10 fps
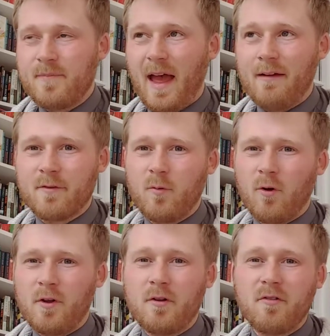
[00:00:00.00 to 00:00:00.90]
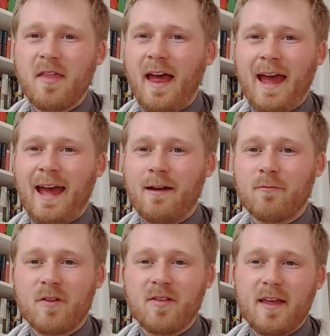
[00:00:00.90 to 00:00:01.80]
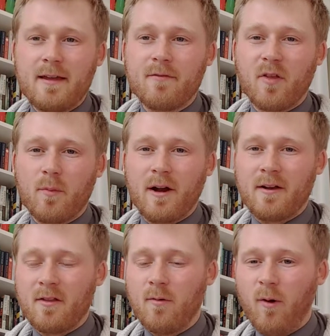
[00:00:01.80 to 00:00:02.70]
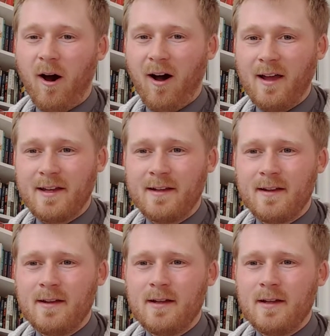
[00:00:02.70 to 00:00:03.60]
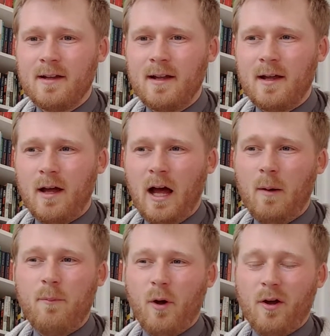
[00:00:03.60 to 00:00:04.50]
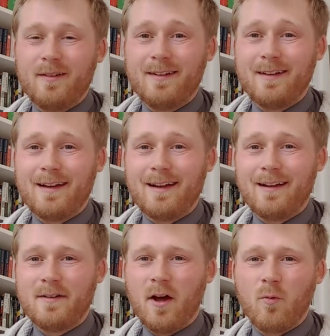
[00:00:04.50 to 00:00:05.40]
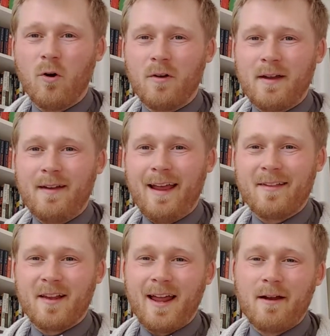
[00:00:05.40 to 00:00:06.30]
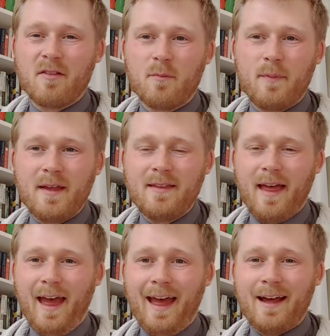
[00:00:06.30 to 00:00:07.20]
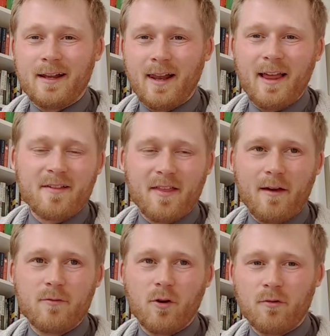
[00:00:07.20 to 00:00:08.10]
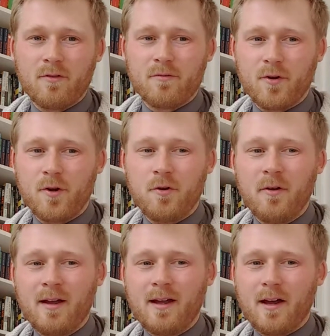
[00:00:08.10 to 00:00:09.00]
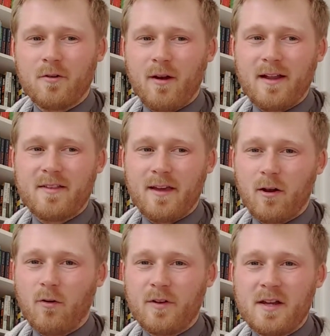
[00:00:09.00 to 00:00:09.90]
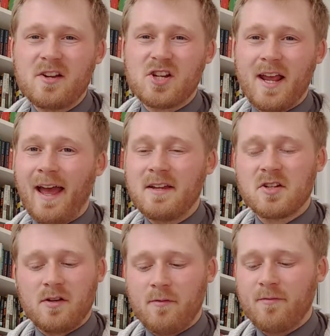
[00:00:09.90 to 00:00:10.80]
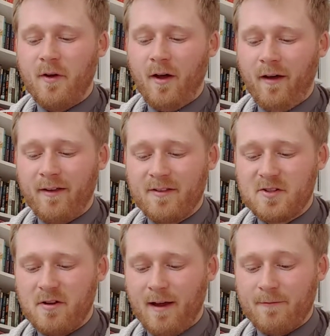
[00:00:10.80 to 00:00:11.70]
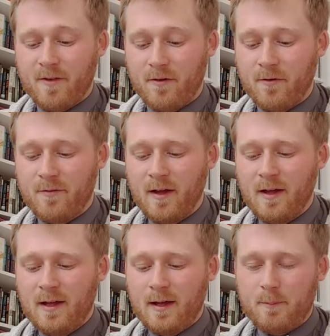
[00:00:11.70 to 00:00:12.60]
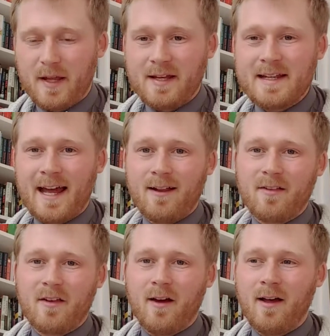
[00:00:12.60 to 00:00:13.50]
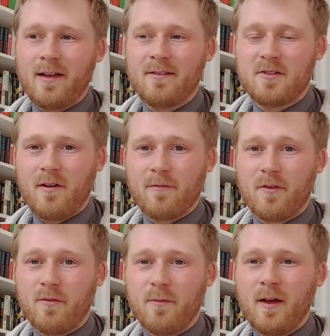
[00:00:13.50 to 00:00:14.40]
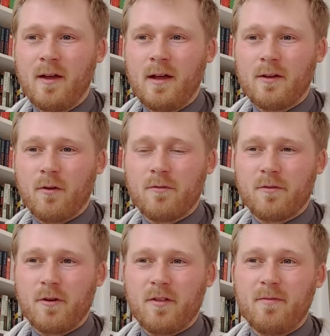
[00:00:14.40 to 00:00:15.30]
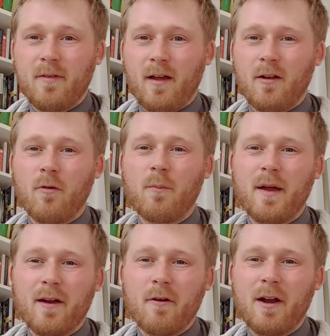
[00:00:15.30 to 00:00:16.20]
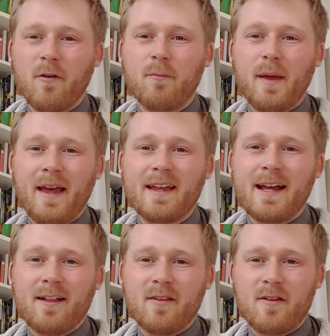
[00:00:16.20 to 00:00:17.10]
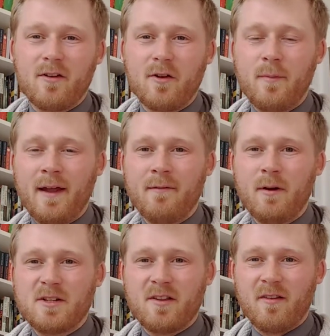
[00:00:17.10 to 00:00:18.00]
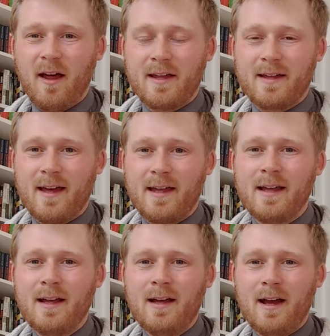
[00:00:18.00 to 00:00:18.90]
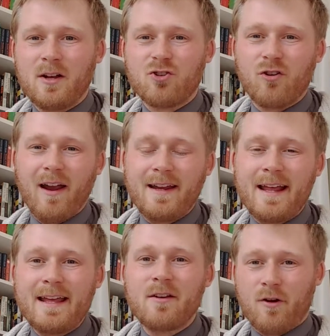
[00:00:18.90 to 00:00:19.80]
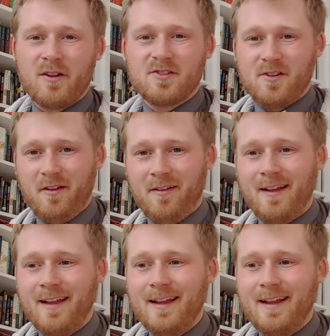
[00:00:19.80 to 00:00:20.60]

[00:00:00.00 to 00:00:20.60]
Everyone who's there receives the bread and the wine, but no one is allowed to be there unless they have gone through a great deal of initiation first. You have to have been catechized, you have to have gone through a long period of being a catechumen, which is like a trainee Christian,